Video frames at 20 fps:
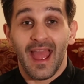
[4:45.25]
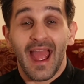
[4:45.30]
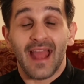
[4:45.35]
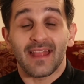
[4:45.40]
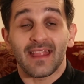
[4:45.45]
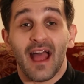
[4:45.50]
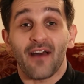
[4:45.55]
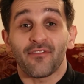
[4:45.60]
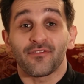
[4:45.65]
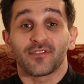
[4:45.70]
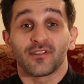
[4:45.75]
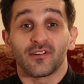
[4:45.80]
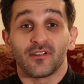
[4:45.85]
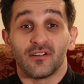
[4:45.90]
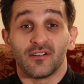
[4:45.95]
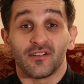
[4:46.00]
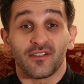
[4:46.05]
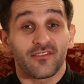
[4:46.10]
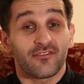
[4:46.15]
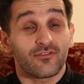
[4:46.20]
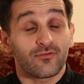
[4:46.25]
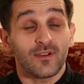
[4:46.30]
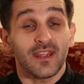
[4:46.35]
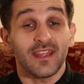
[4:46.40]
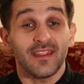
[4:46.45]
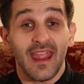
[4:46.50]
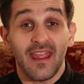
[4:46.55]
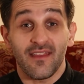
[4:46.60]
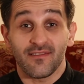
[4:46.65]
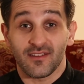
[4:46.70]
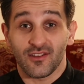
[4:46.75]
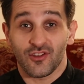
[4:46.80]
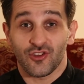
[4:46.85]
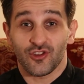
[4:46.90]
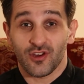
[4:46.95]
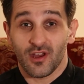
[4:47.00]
and after 3 days in